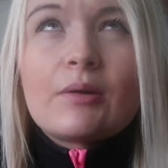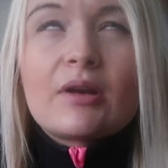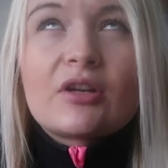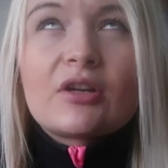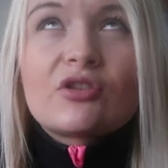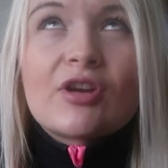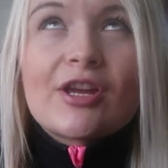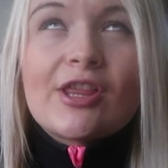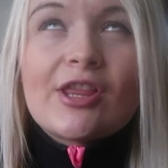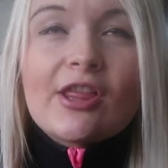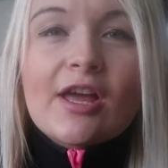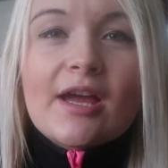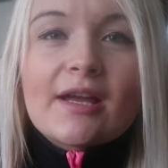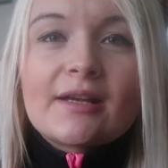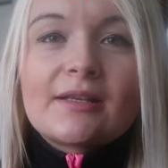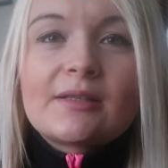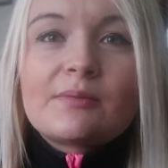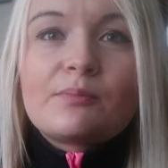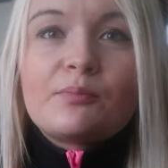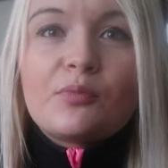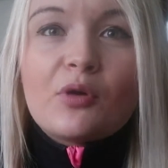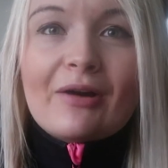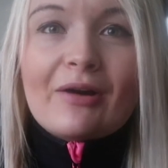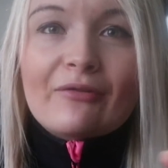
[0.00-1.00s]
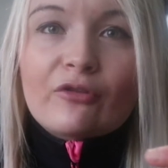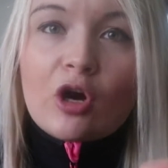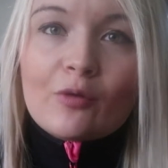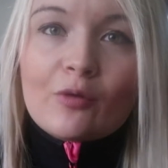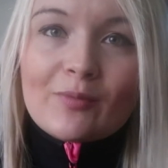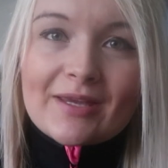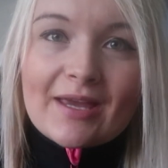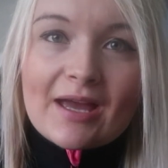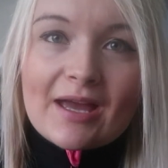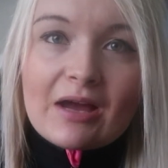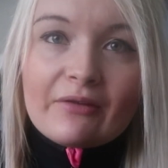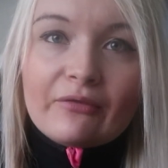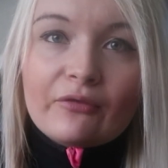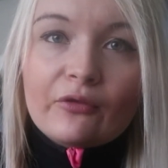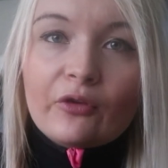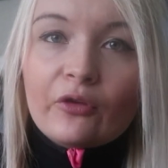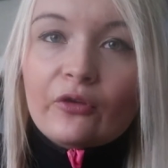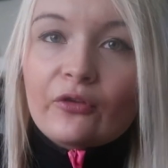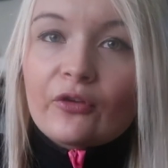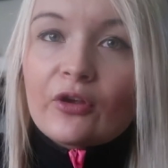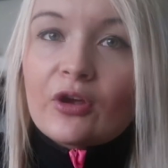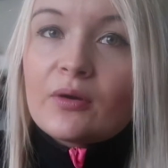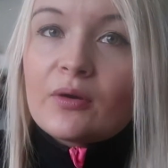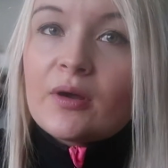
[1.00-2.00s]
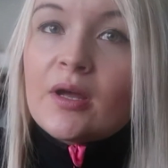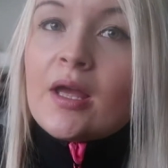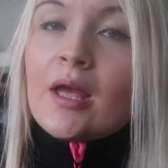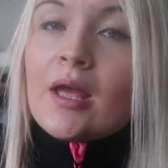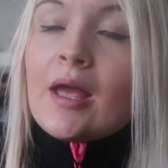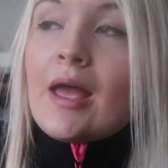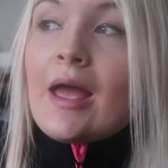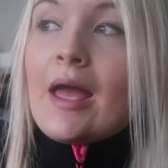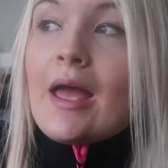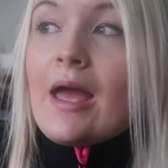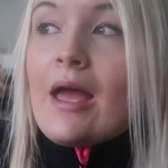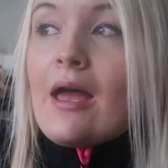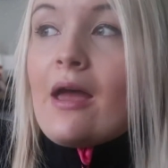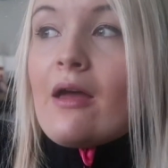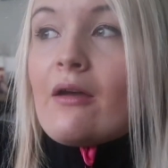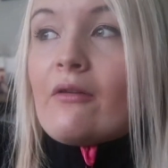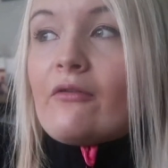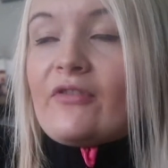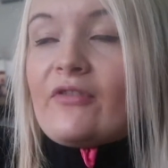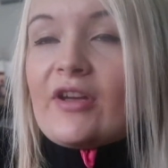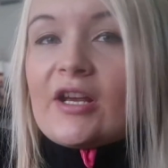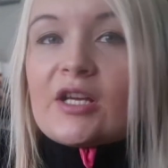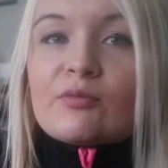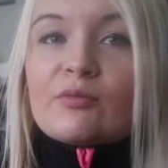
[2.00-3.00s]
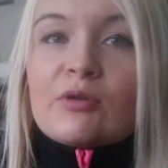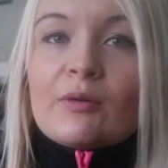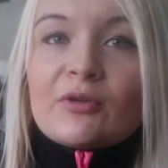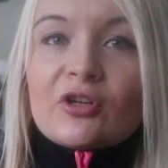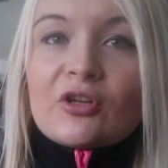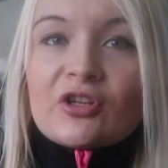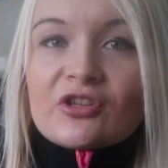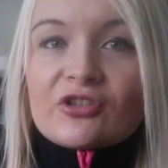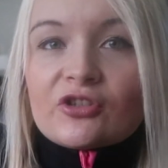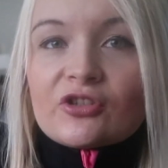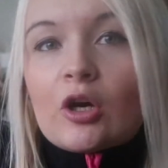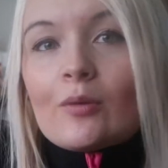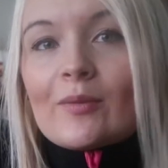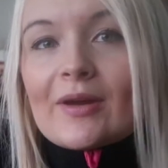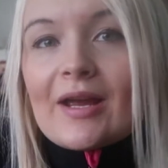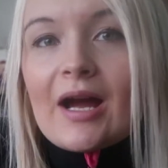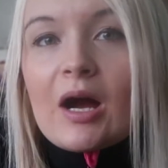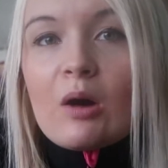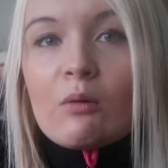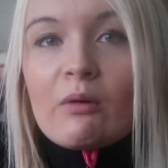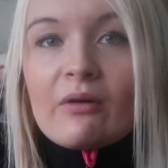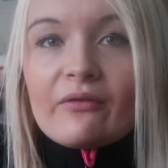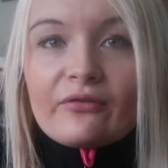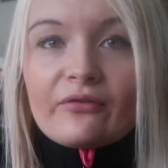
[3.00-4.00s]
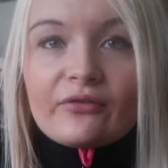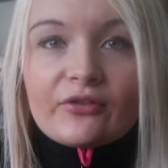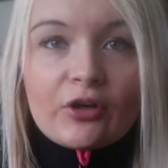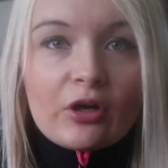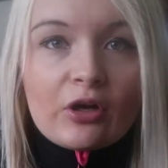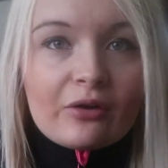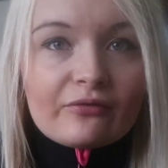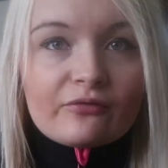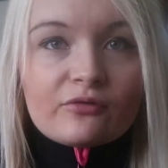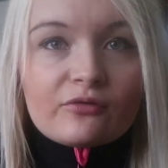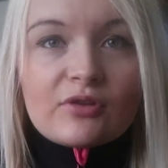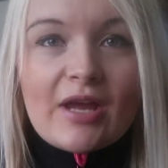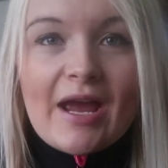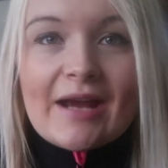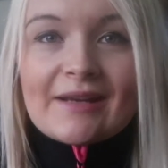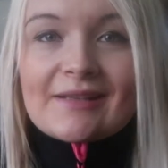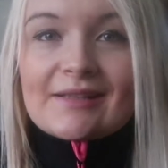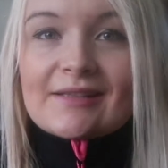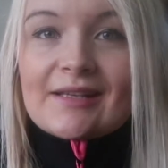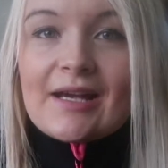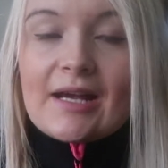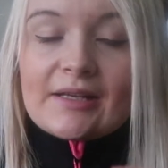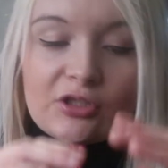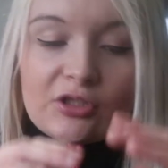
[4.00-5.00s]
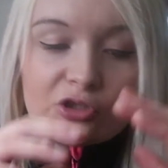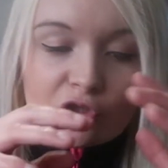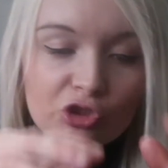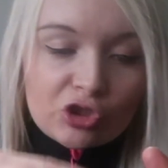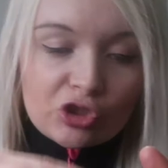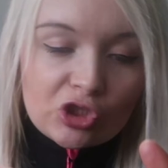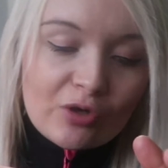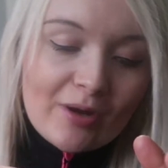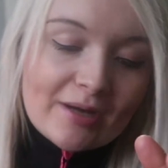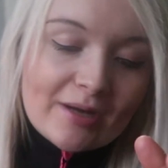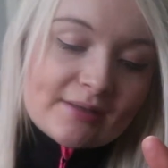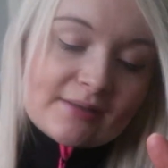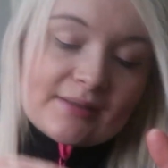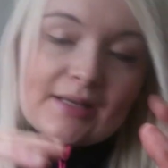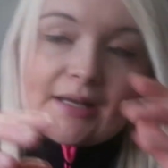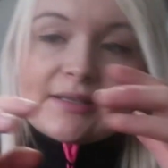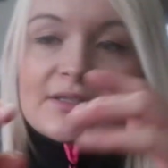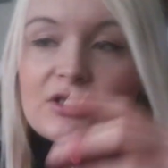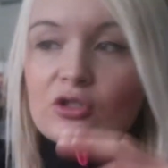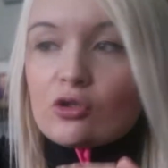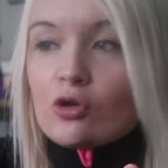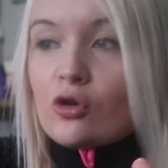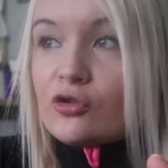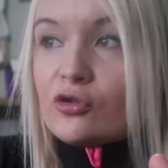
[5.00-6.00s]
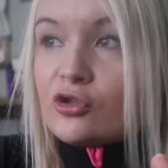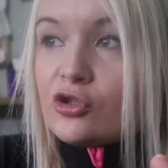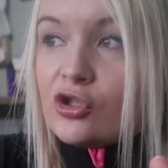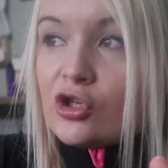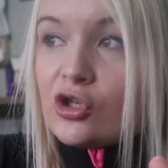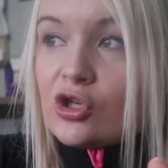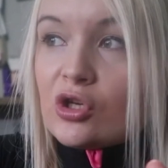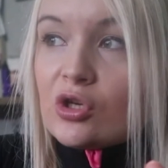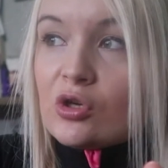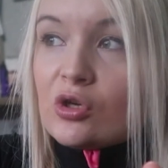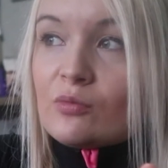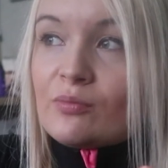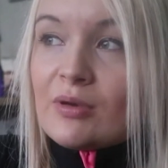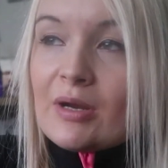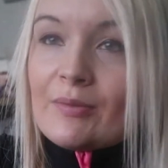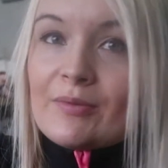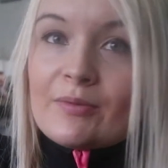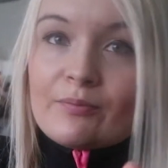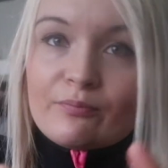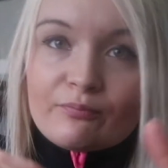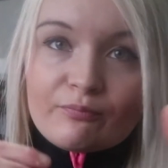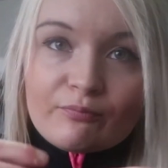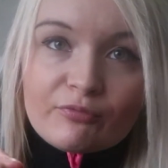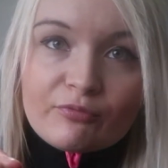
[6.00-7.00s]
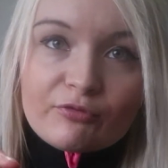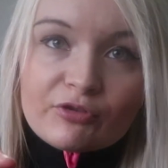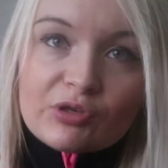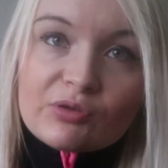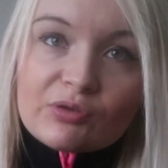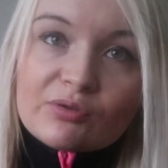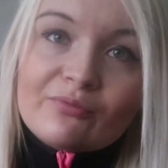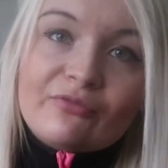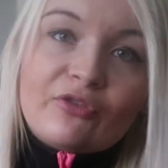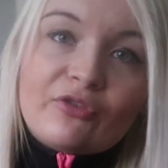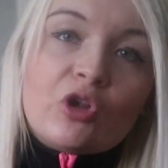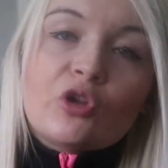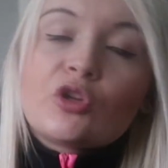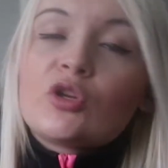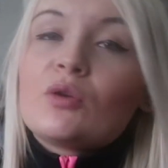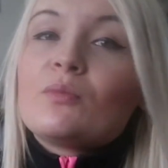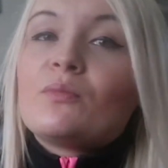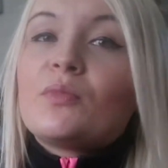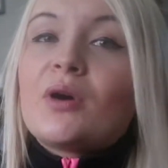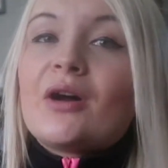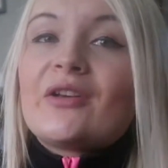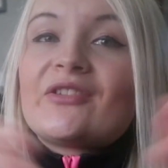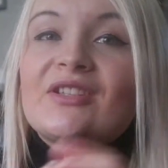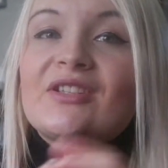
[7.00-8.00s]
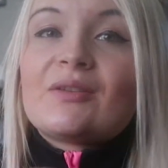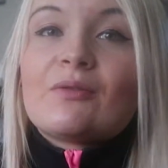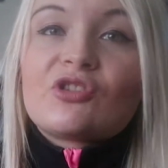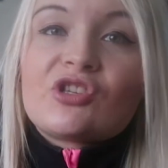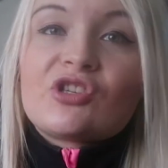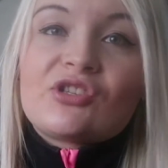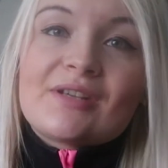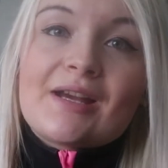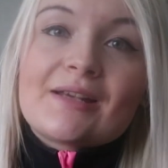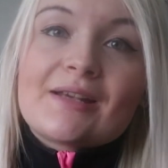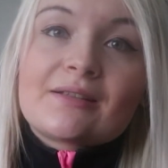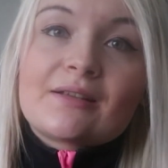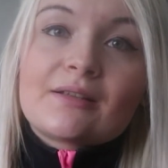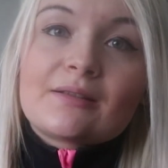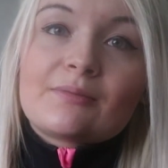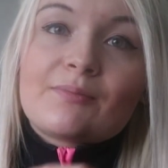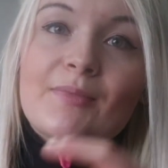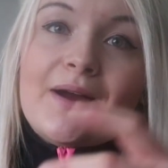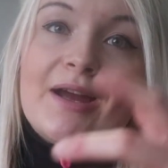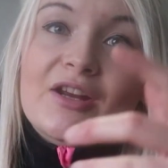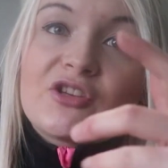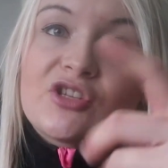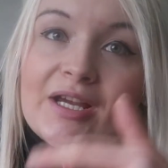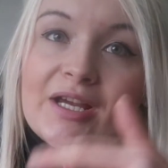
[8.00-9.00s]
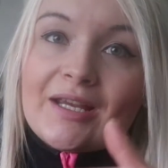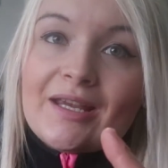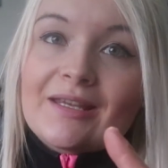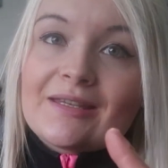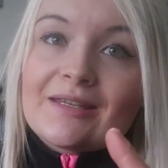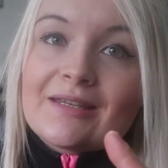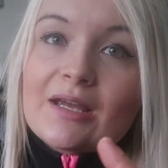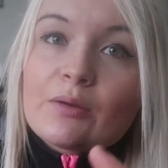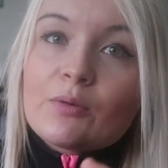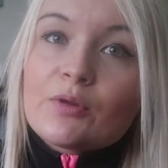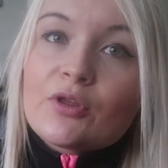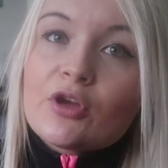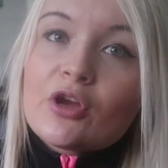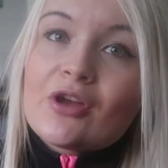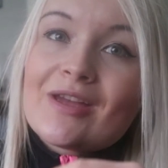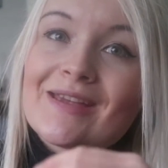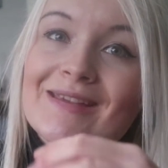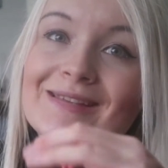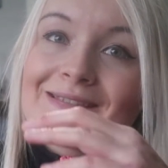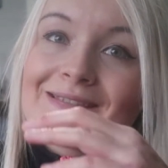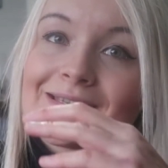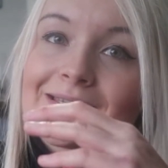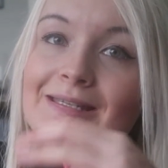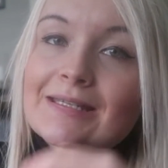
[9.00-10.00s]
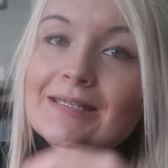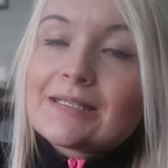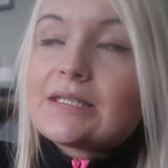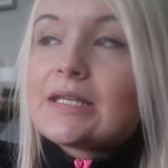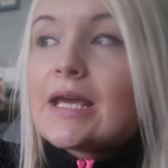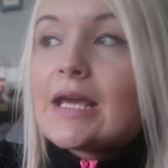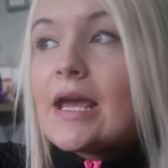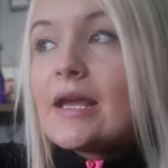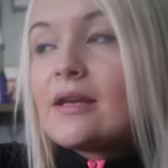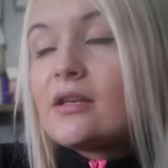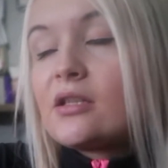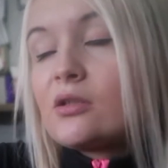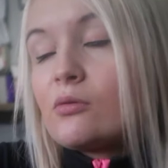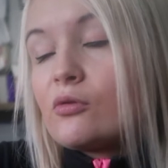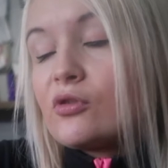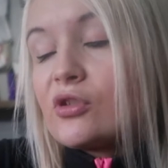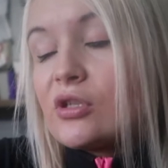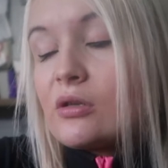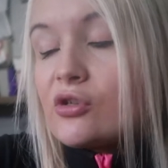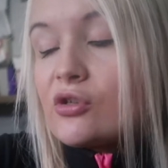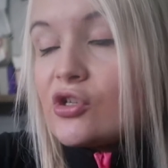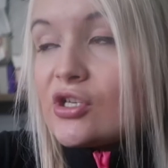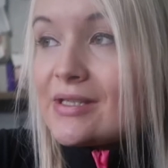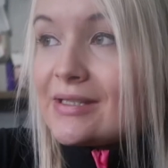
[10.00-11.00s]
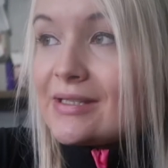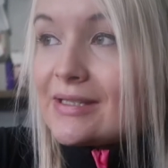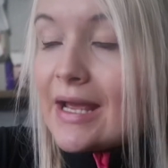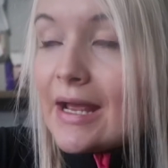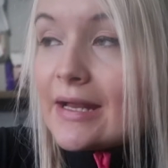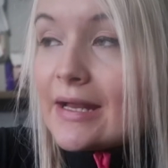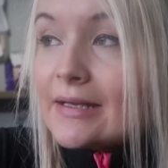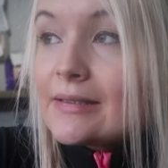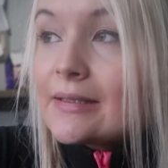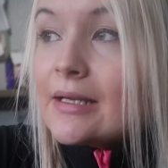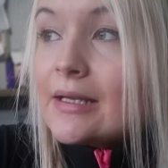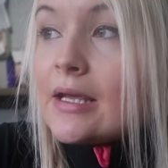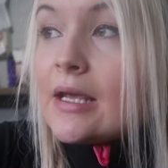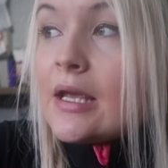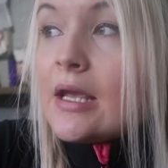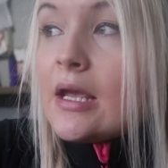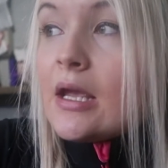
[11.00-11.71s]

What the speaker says: when I train legs, but I've got to be careful. So Vic's probably going to sort me out with sort of exercises to do, exercises not to do, probably reduce some volume, but I'll see what she says because my check-in day with her is today, so I'll see what she says.